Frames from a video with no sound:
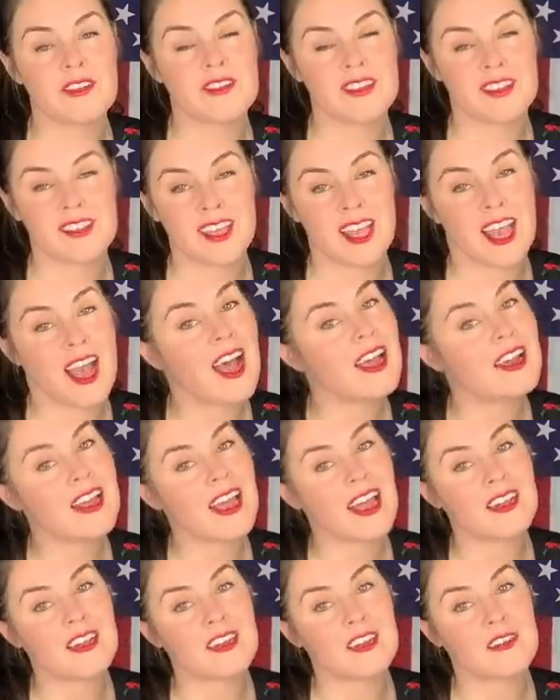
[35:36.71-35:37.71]
can see the
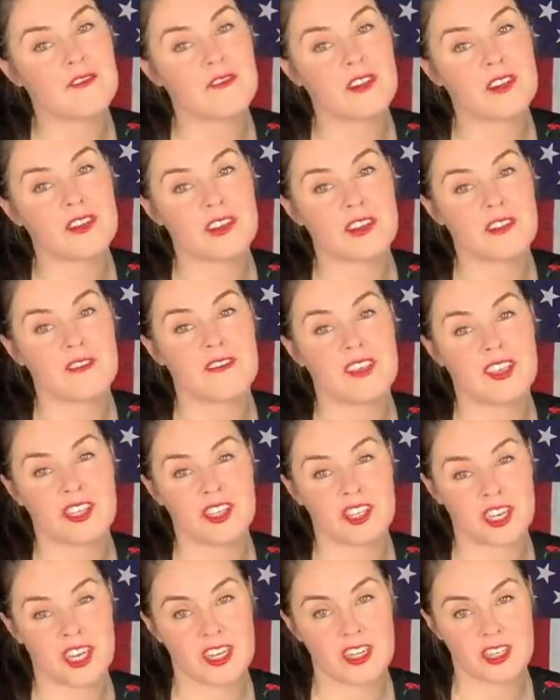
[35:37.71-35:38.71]
unedited version of this
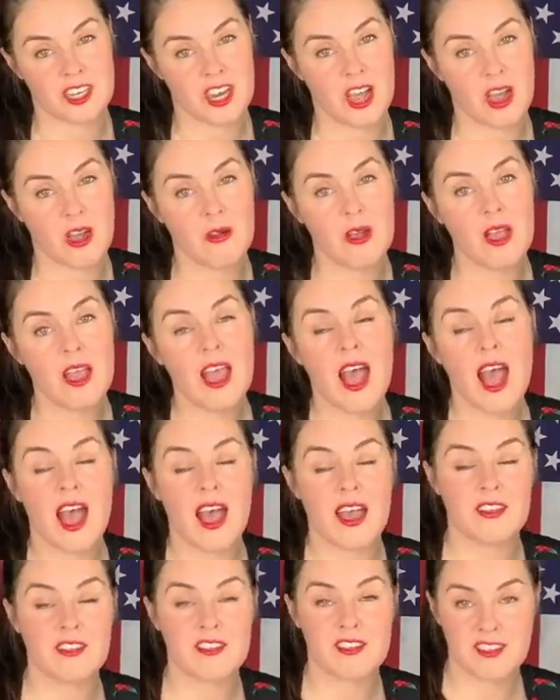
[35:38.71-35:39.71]
show on